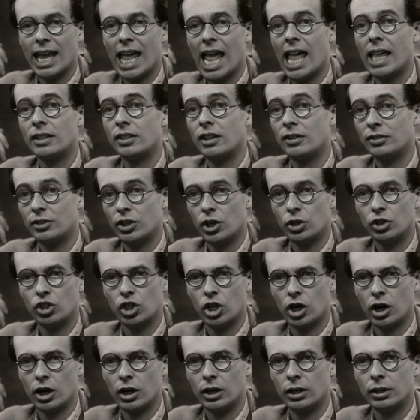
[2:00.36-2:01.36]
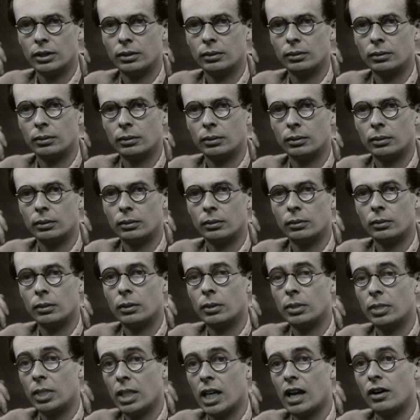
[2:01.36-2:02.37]
and the future.
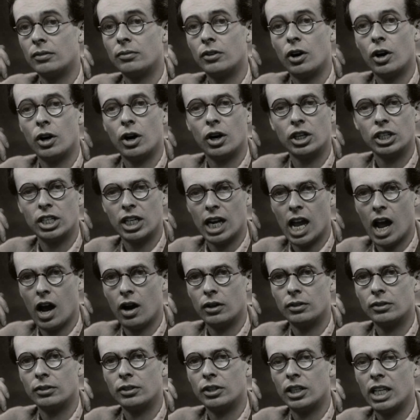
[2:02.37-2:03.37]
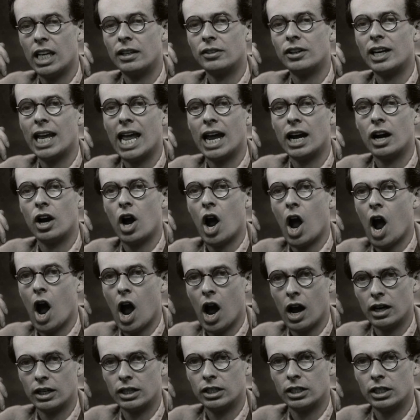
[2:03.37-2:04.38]
Think for yourself, even at a
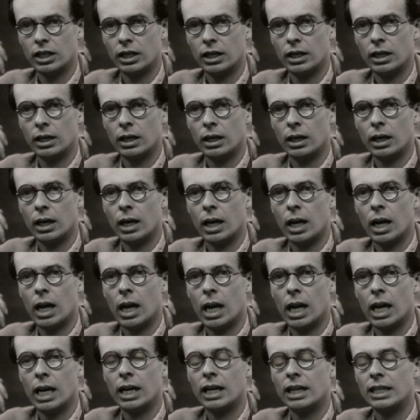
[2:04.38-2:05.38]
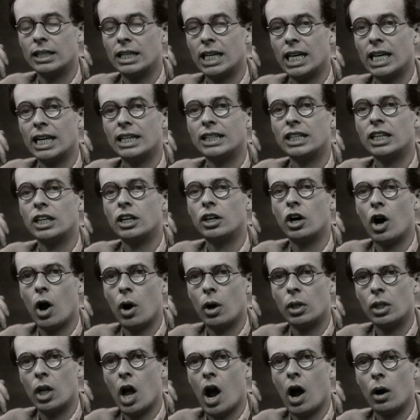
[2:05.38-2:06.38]
cost. It is easy to go
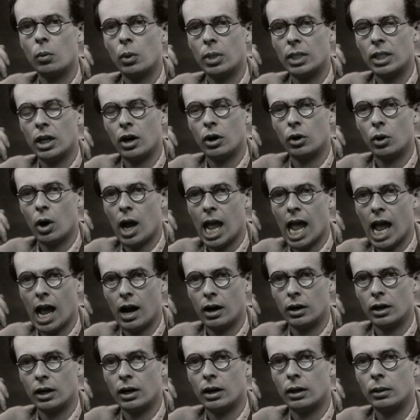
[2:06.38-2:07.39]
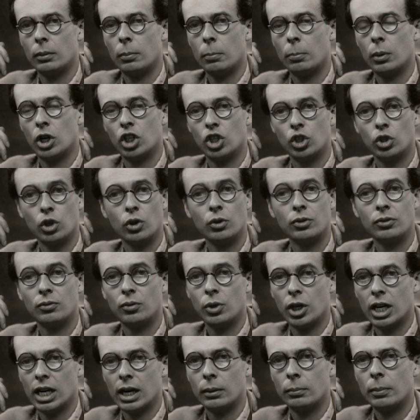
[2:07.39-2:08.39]
along with the crowd, but true
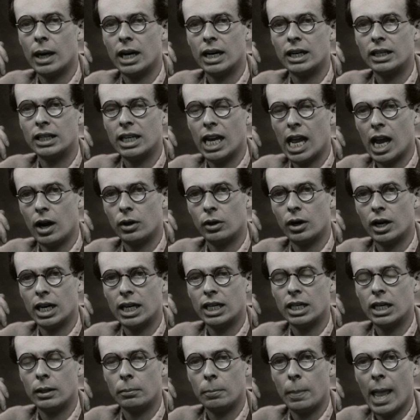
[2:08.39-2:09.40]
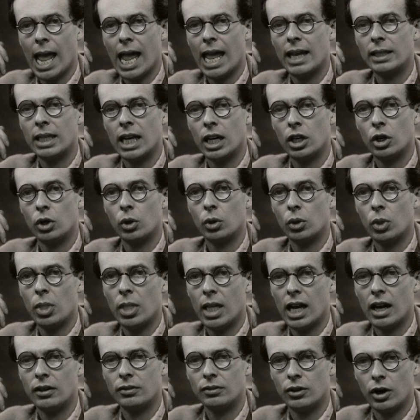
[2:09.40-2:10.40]
freedom and integrity demand that you
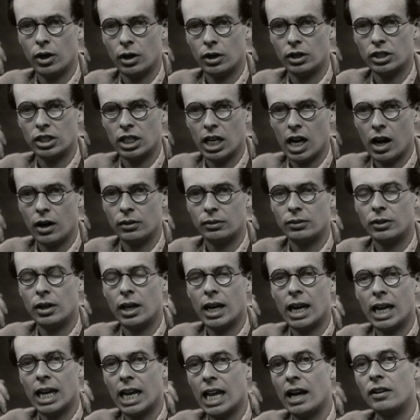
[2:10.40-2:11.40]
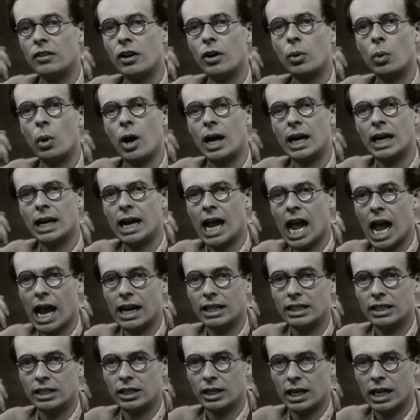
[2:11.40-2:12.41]
think for yourself, even when it
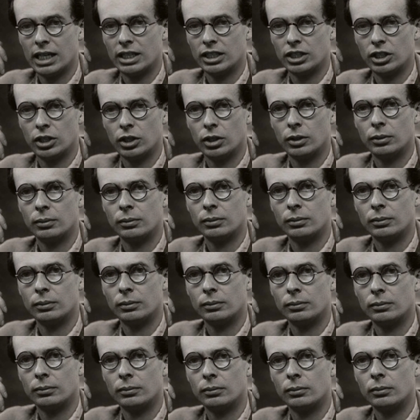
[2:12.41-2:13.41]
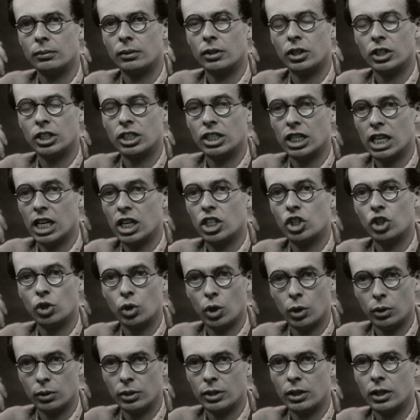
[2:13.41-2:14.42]
isolates you. Seek
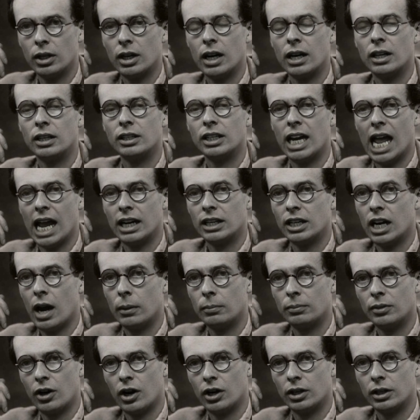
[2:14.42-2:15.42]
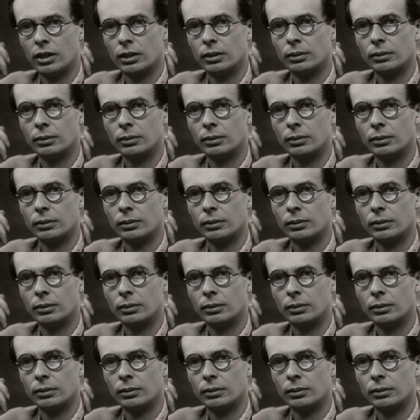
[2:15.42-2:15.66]
truth, not comfort.